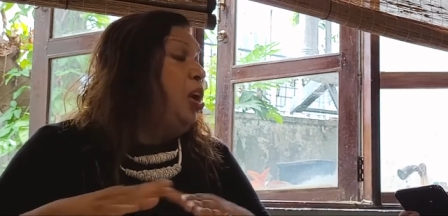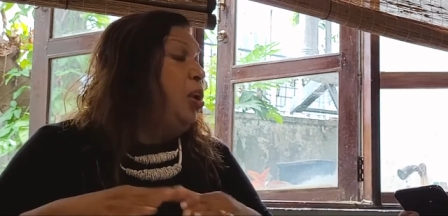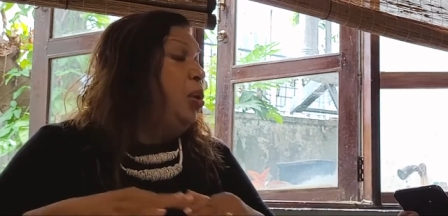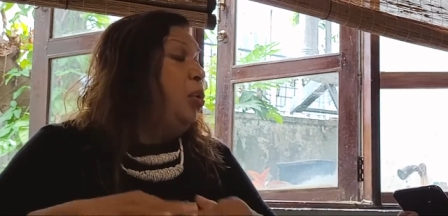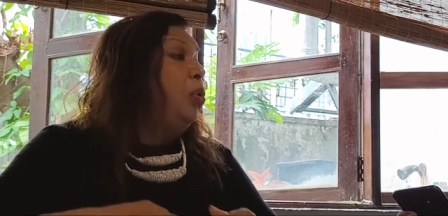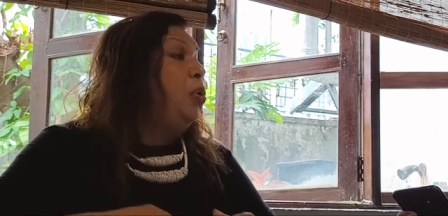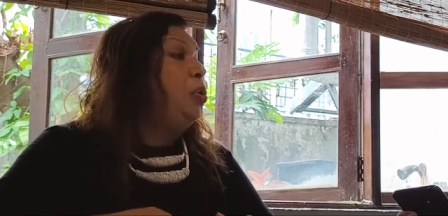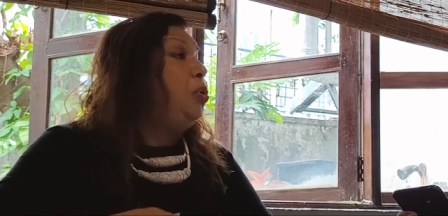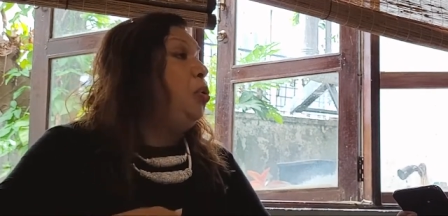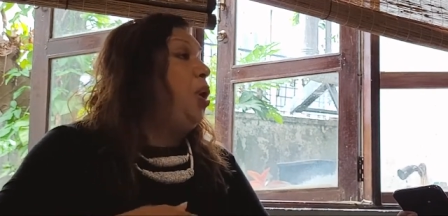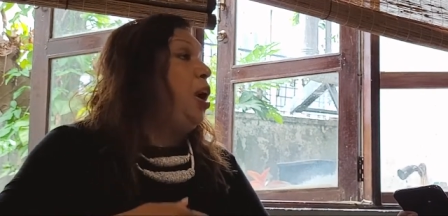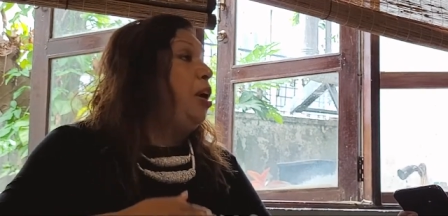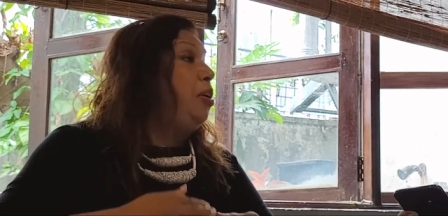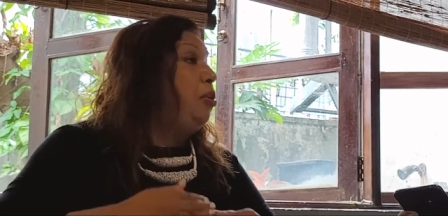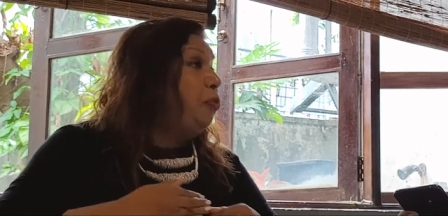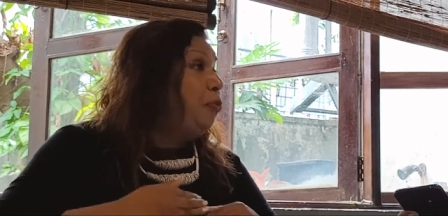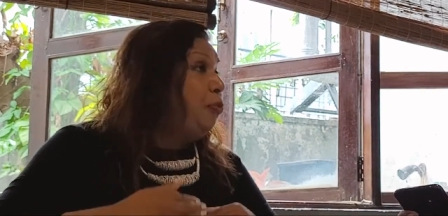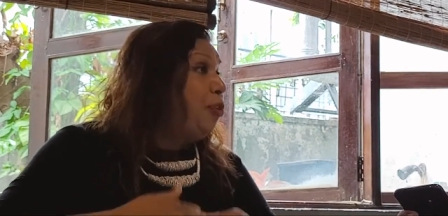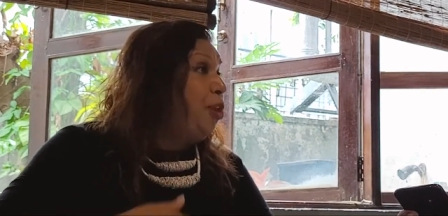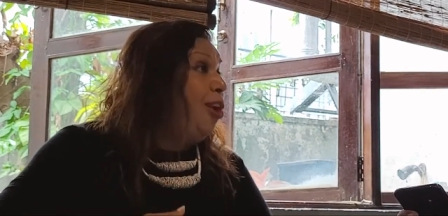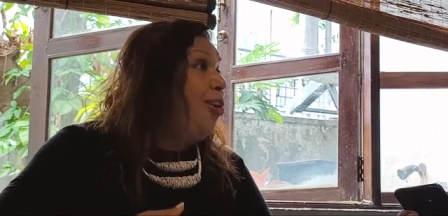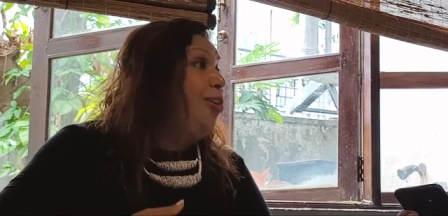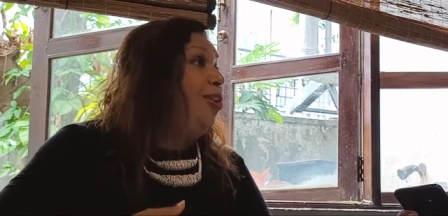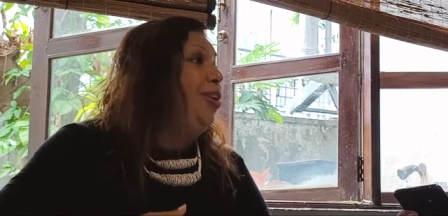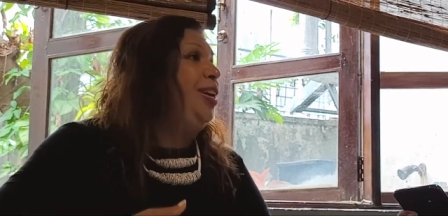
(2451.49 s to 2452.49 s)
No, you have to
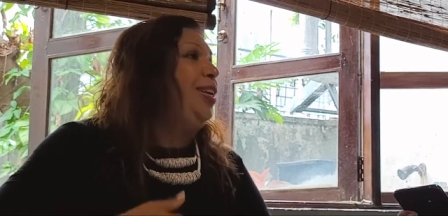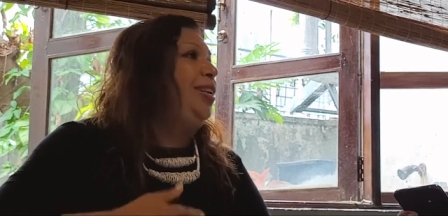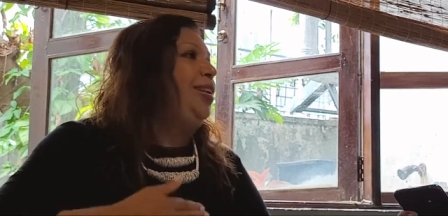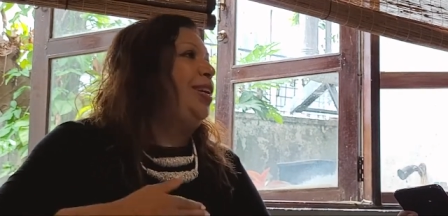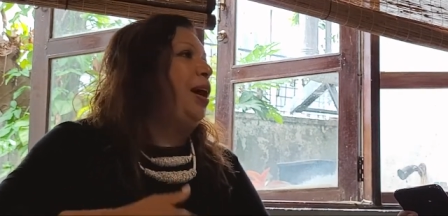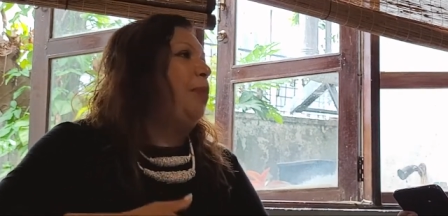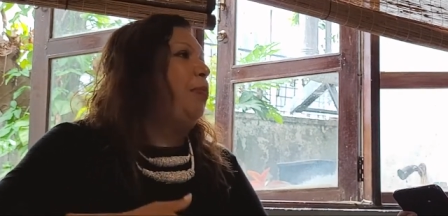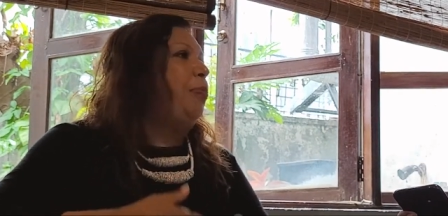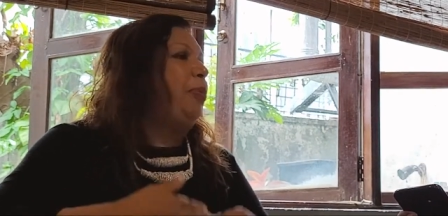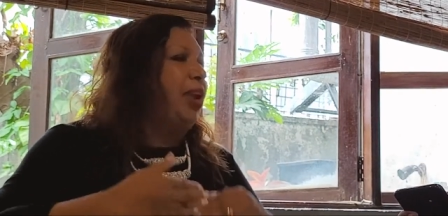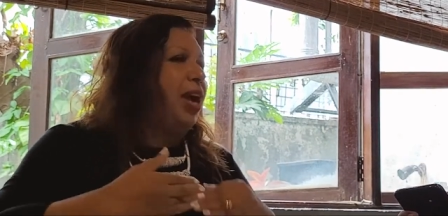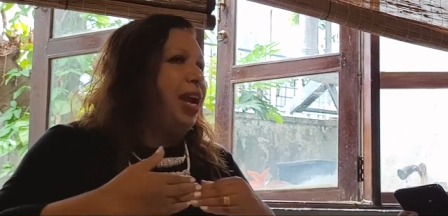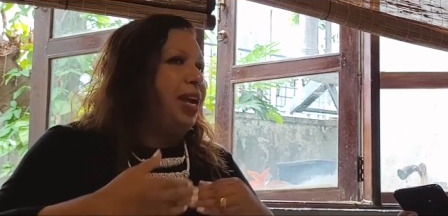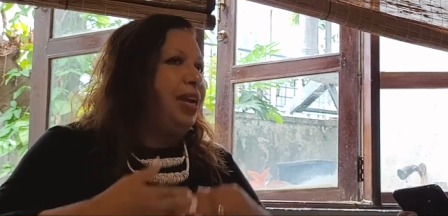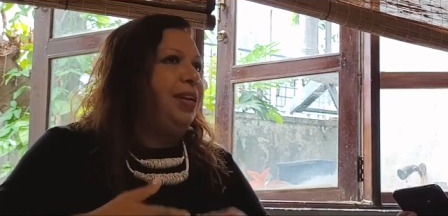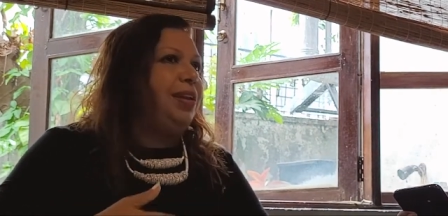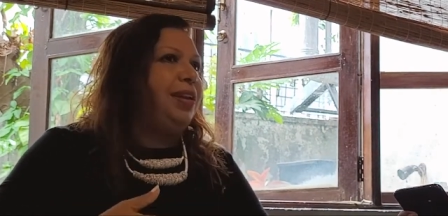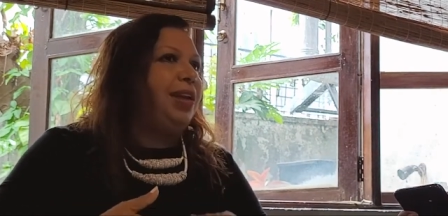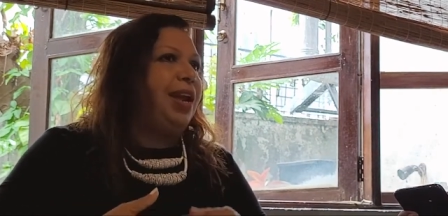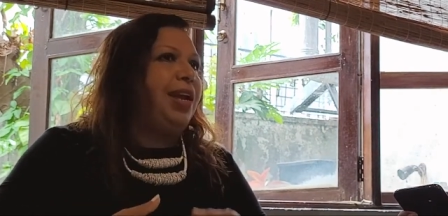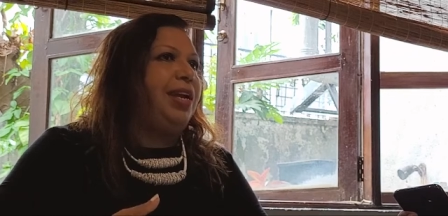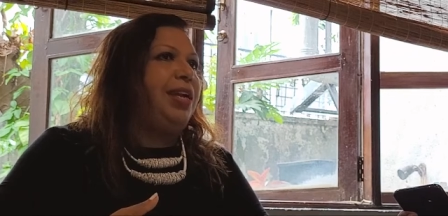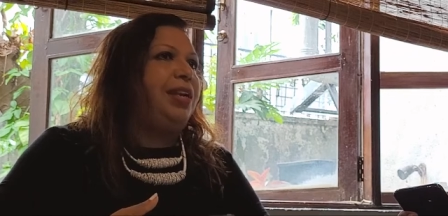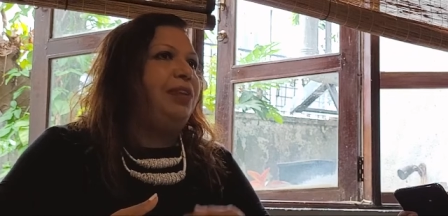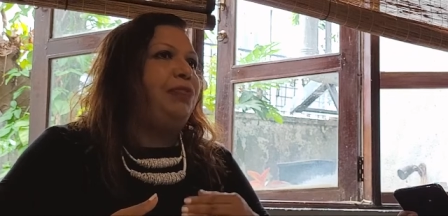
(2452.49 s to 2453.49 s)
follow it up, right,
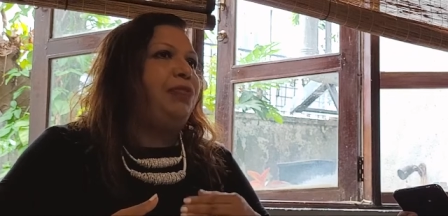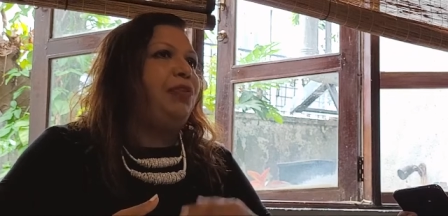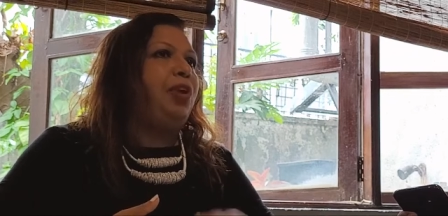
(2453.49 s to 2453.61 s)
right